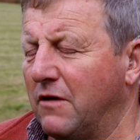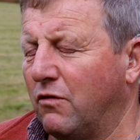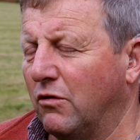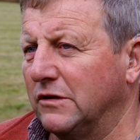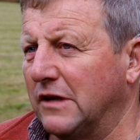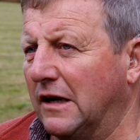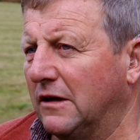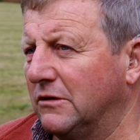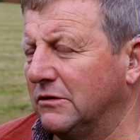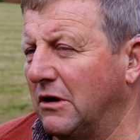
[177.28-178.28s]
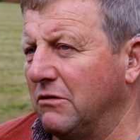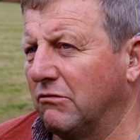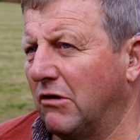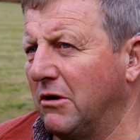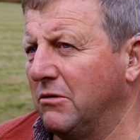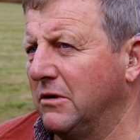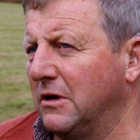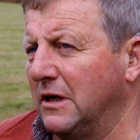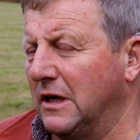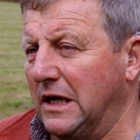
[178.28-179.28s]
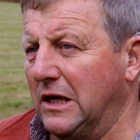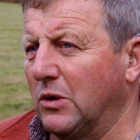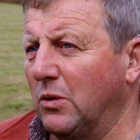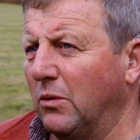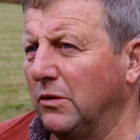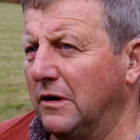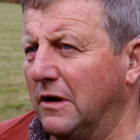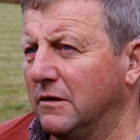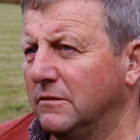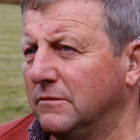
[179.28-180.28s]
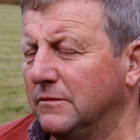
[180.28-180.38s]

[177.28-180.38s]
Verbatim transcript: therefore his antlers don't grow equal. You know,